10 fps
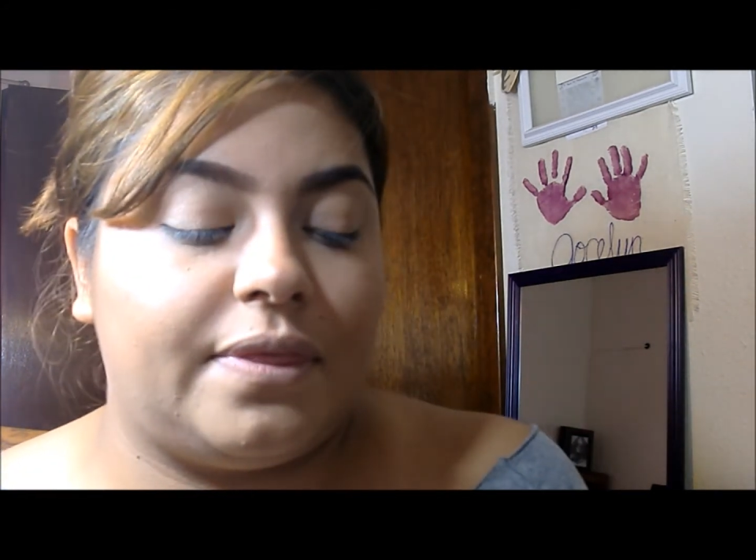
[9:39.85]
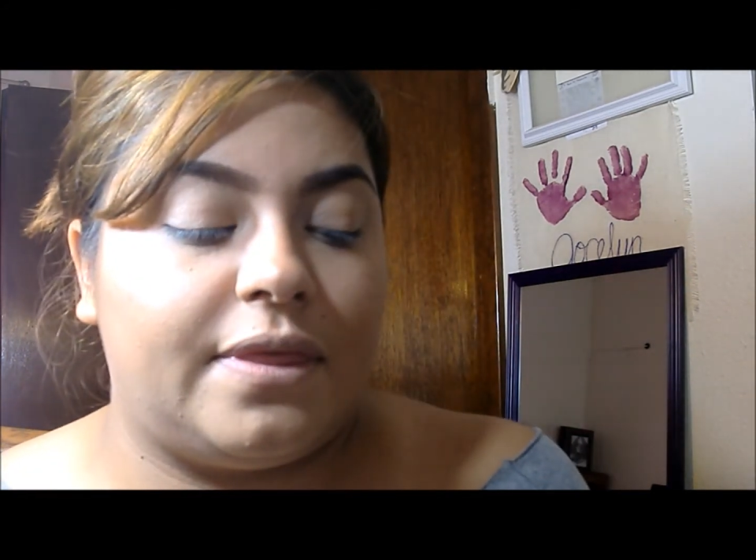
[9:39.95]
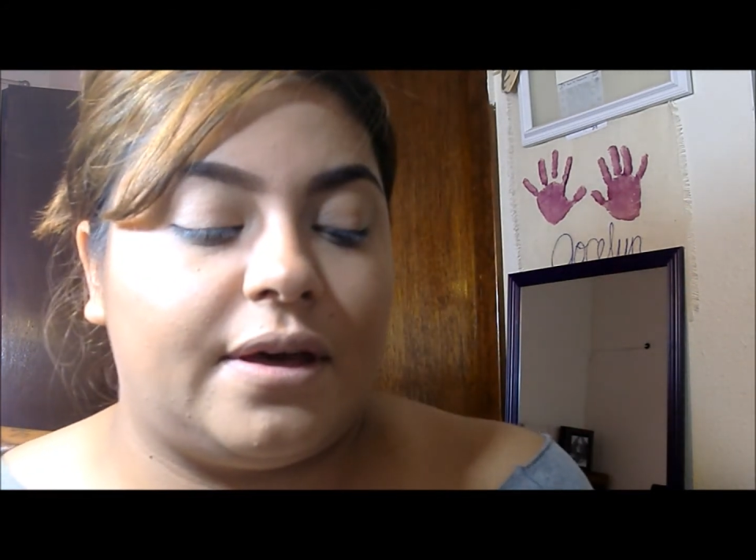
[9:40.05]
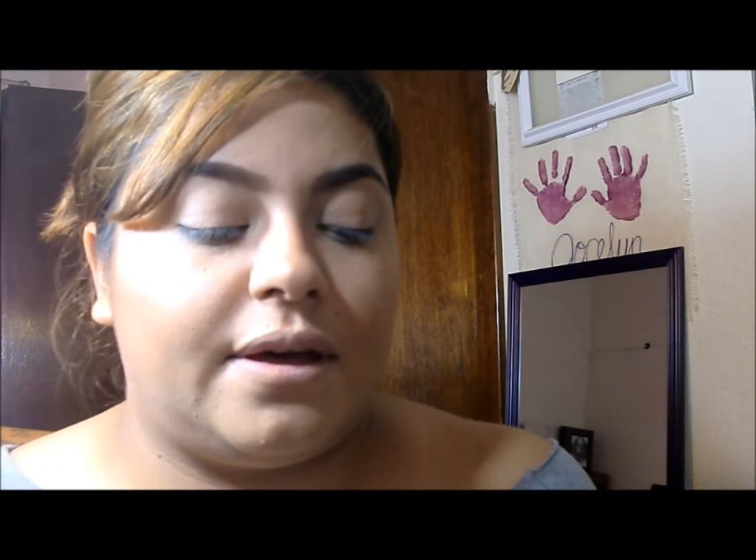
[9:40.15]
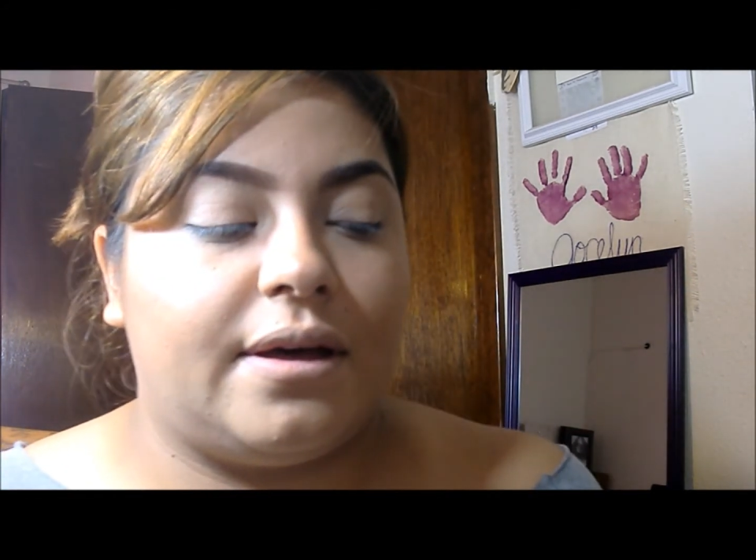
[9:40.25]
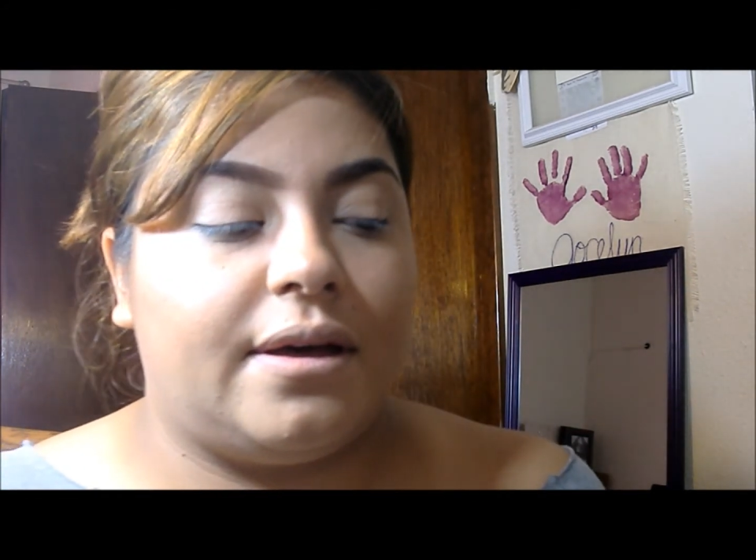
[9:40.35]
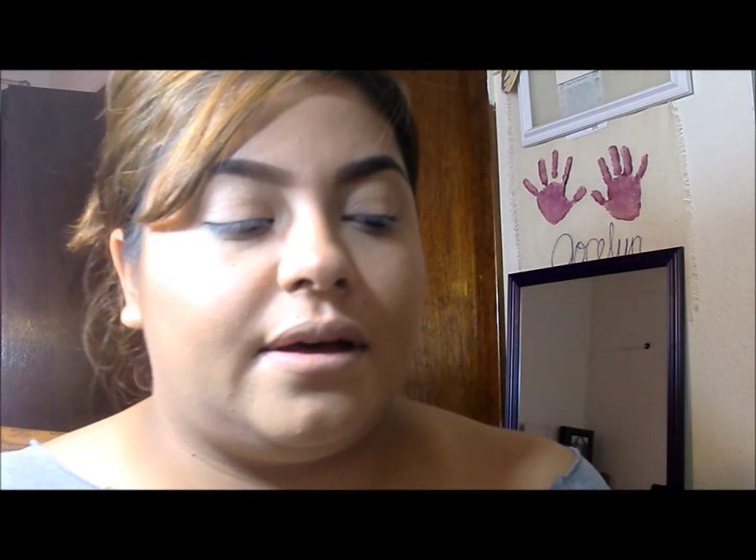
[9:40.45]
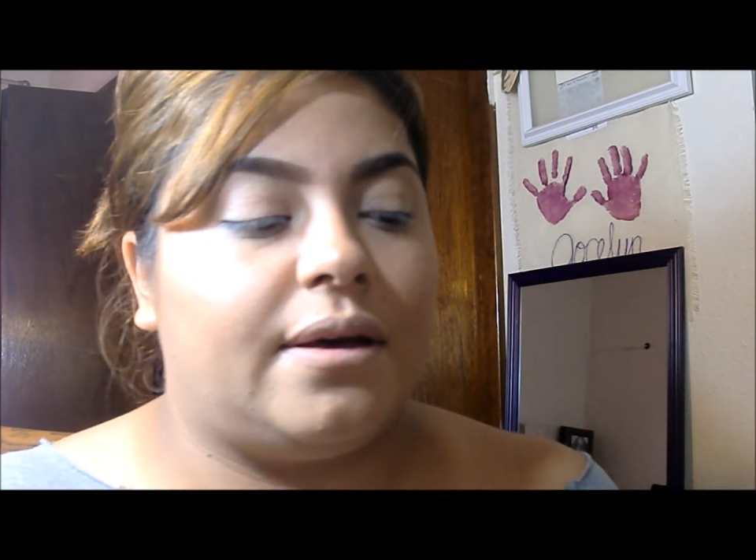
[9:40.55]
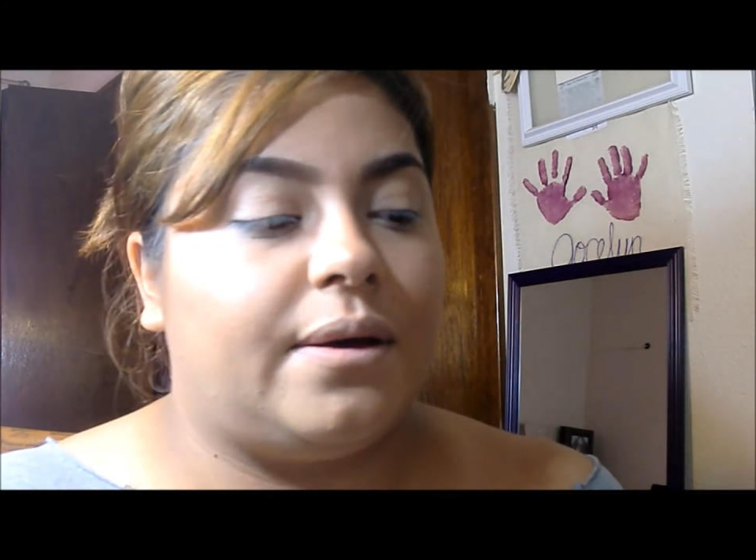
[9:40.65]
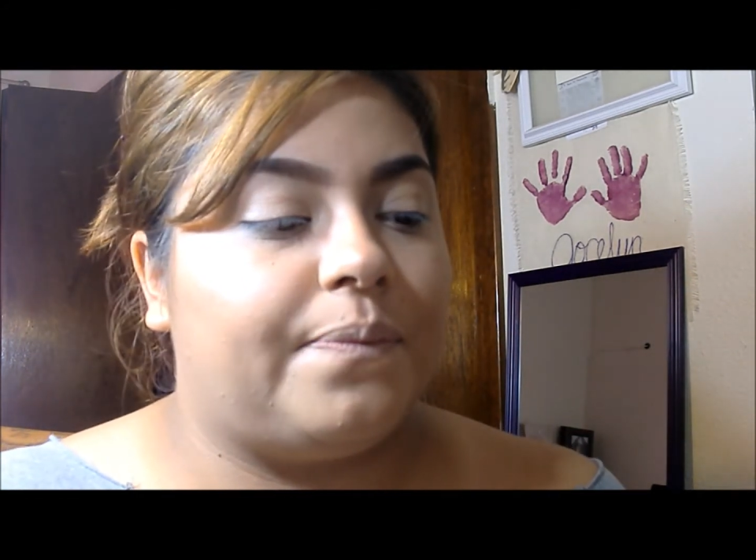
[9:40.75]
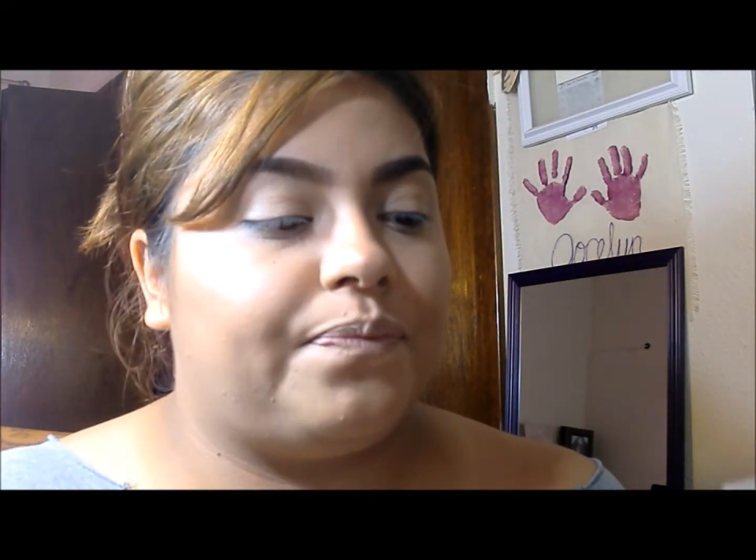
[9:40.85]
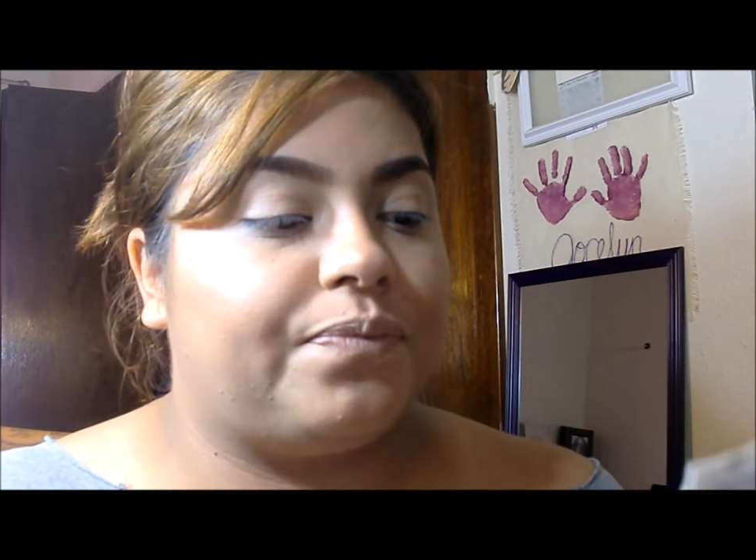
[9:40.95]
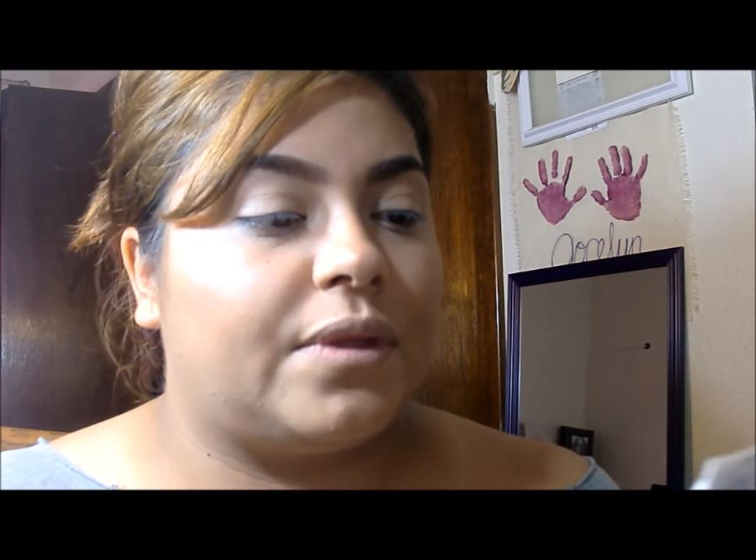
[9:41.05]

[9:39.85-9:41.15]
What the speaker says: The